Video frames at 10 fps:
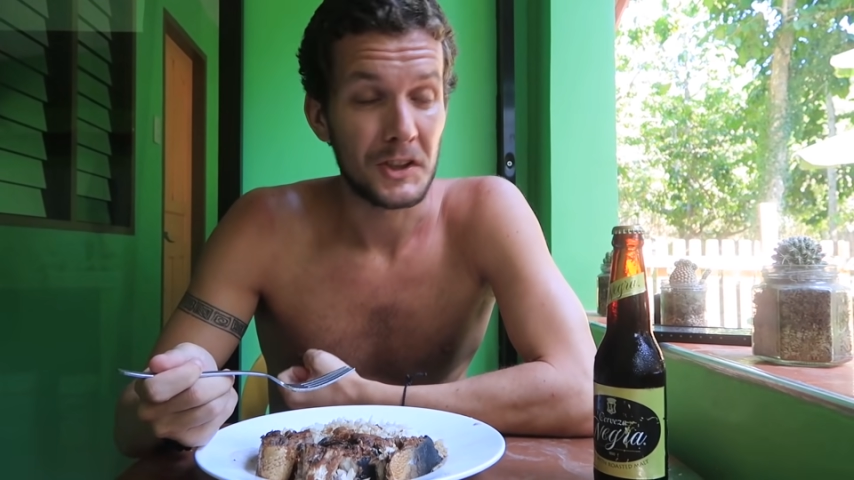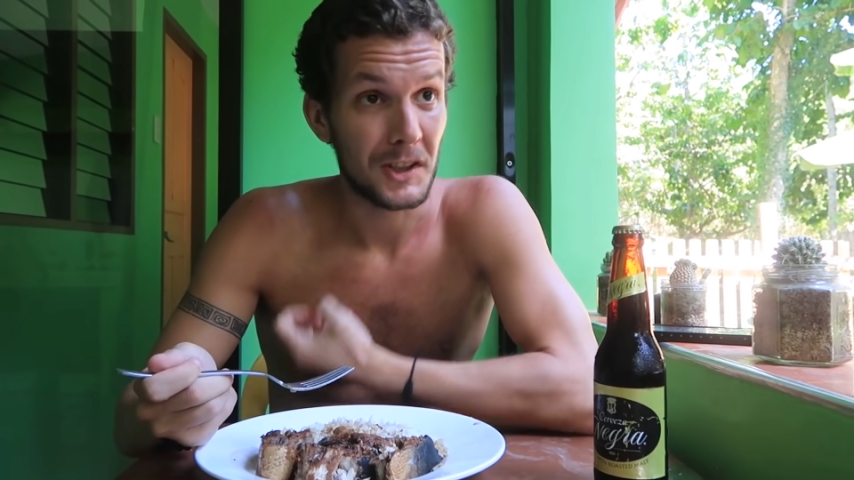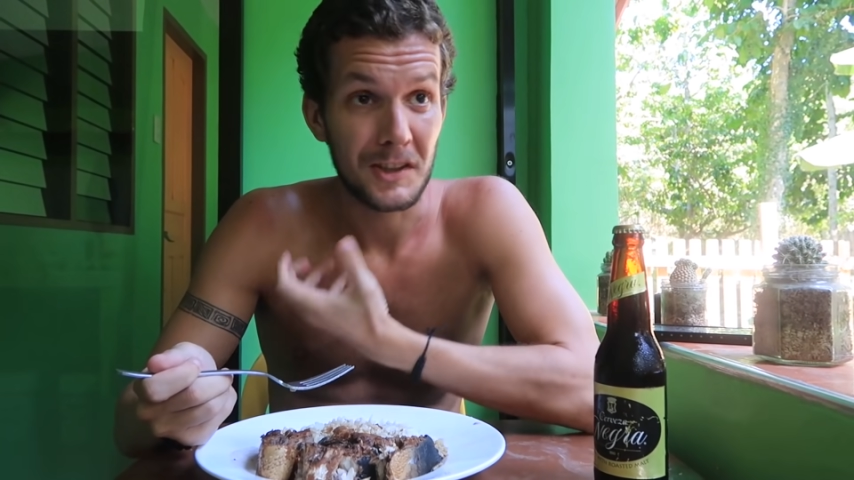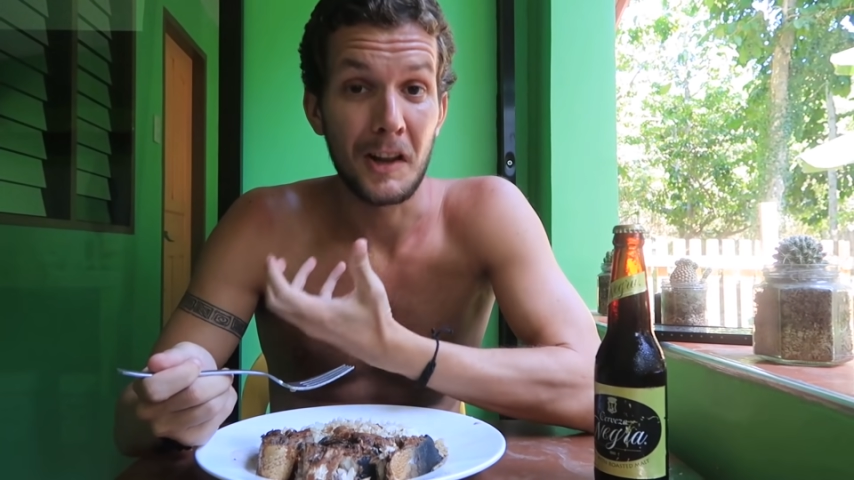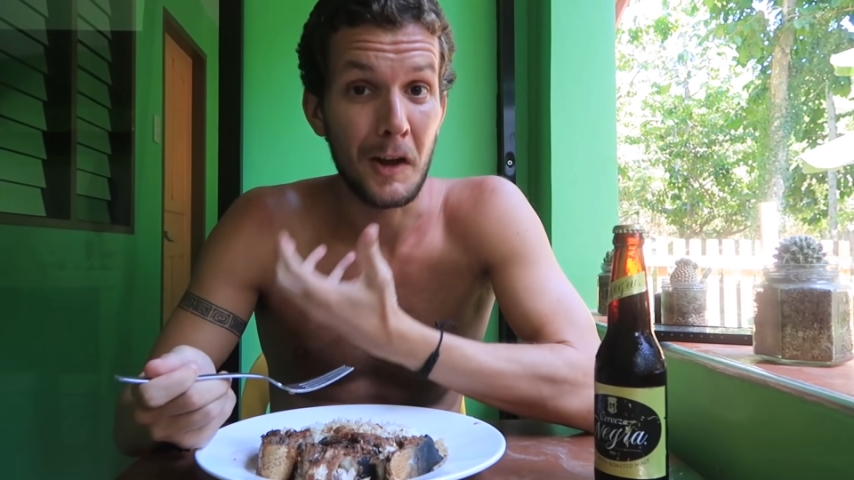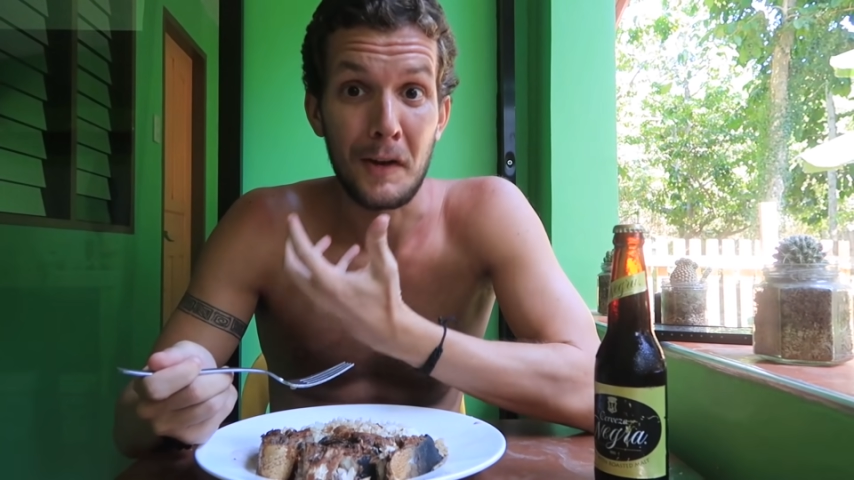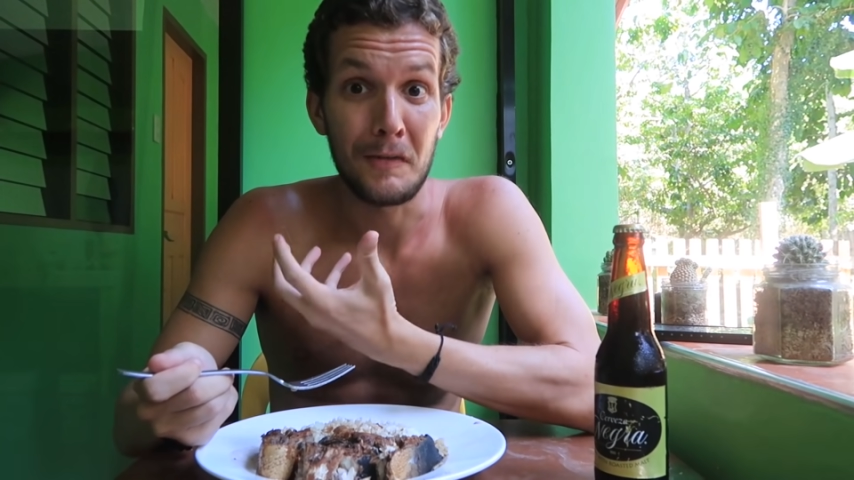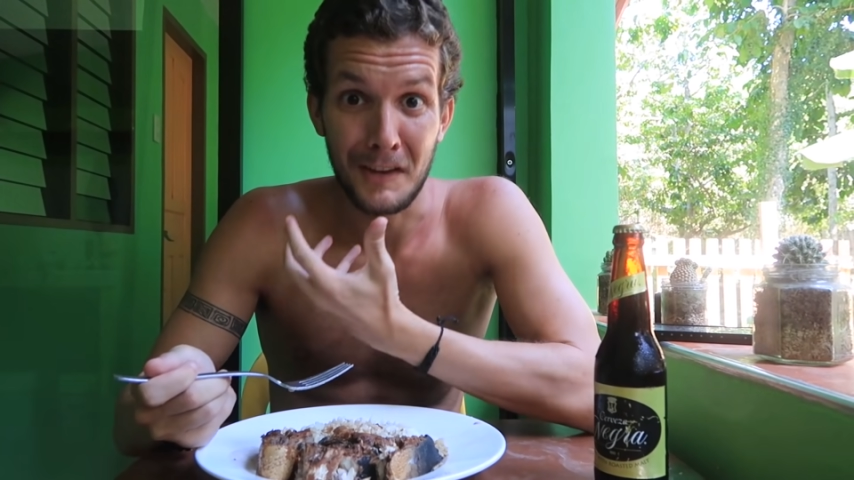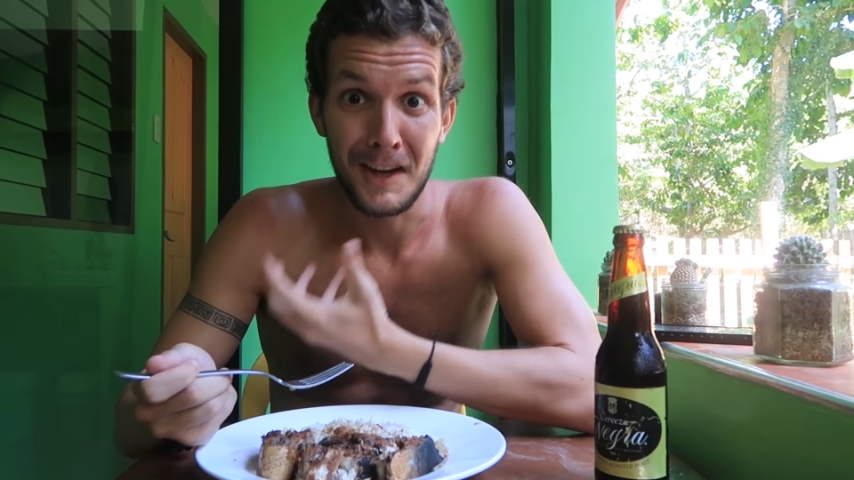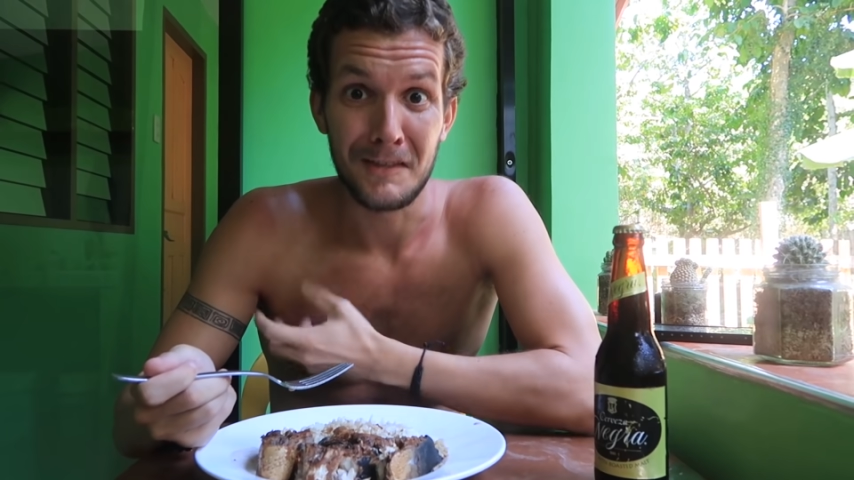Just a lot
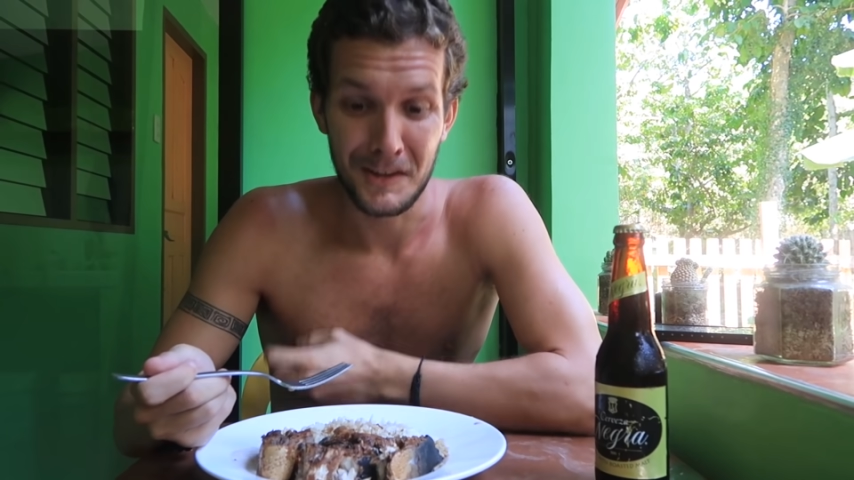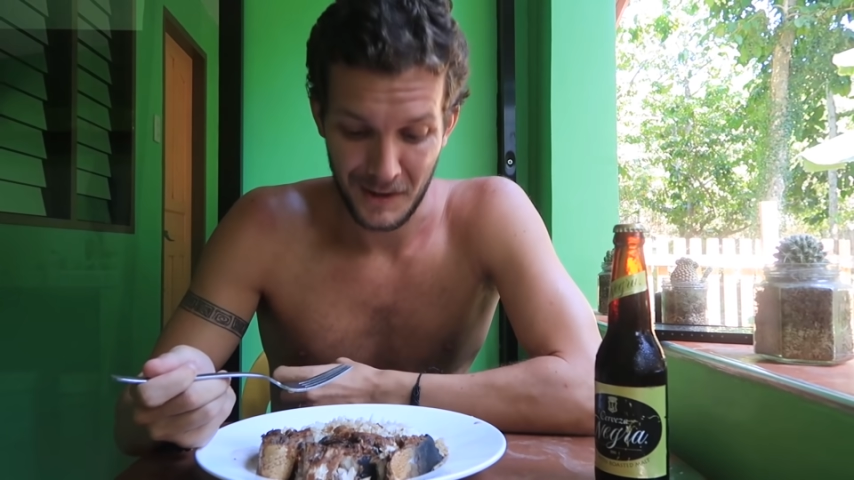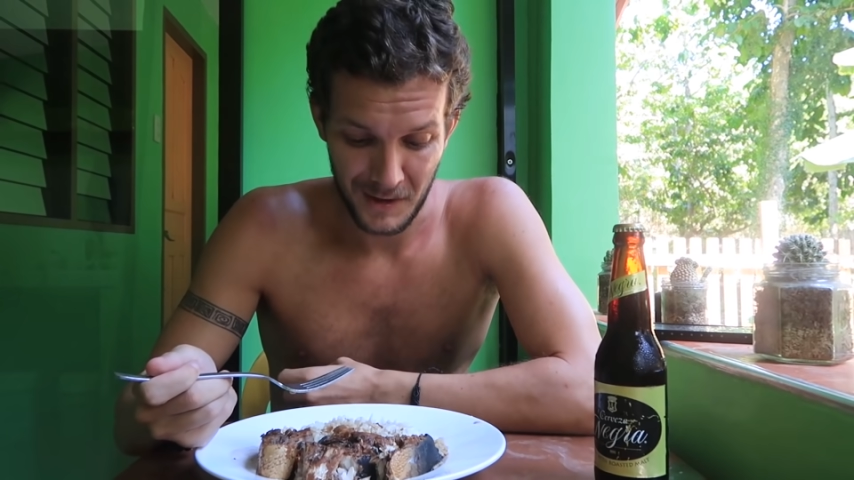of flavor,